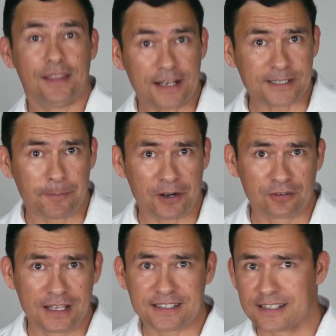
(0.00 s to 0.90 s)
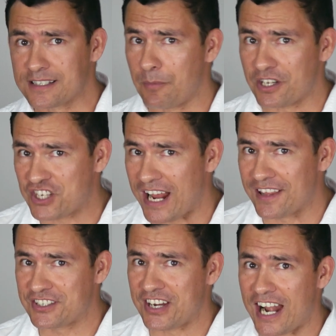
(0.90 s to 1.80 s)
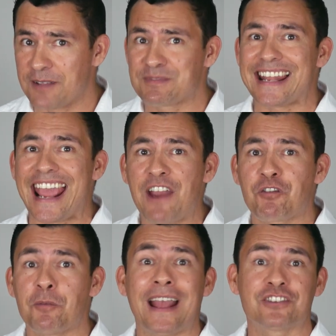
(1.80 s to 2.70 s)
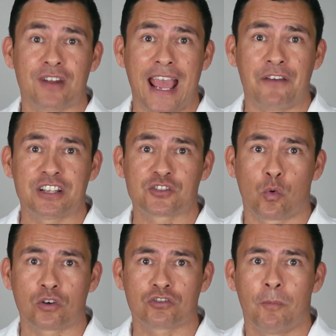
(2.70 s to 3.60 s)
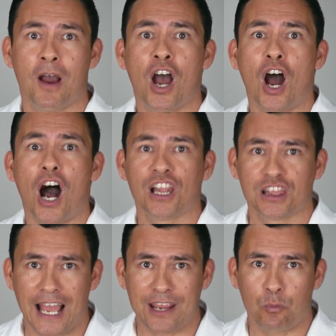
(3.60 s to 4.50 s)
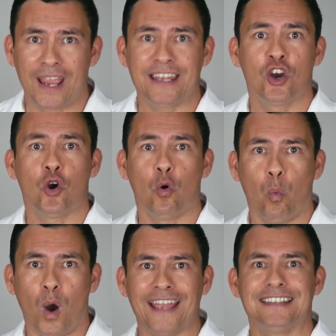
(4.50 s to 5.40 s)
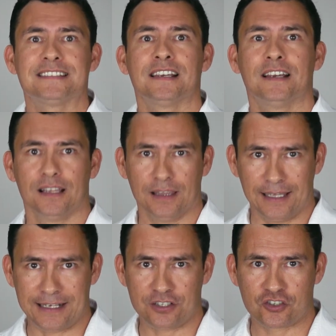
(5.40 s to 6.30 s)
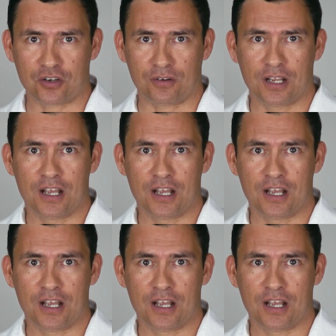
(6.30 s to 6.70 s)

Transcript: Next up on our list of somewhat challenging items that every man should have in his wardrobe a lightweight white linen shirt.